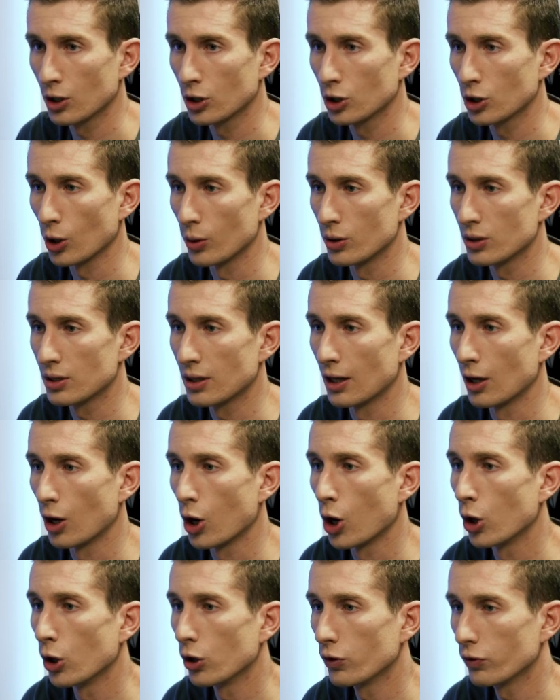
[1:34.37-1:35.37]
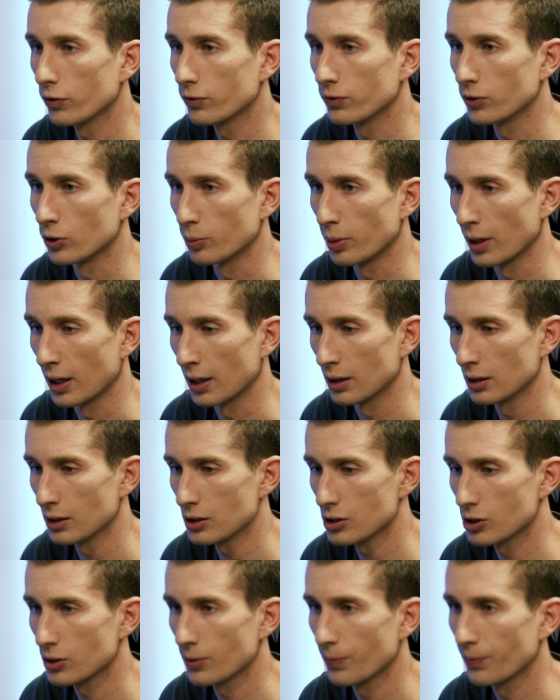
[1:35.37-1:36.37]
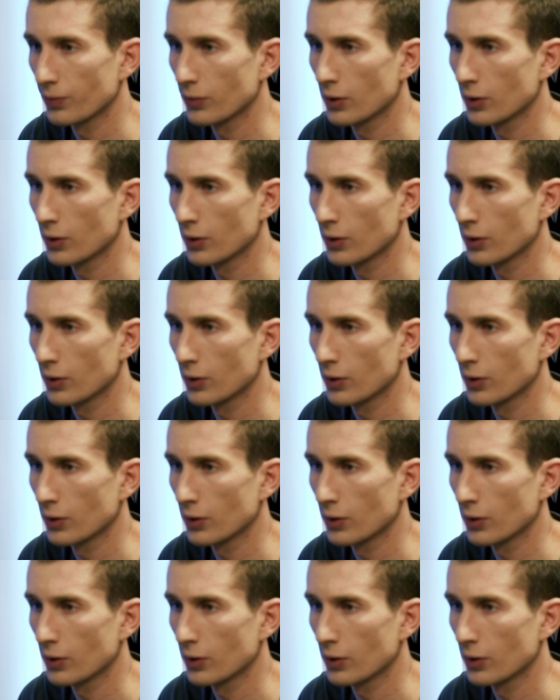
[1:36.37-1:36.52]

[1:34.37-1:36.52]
go into their overview page.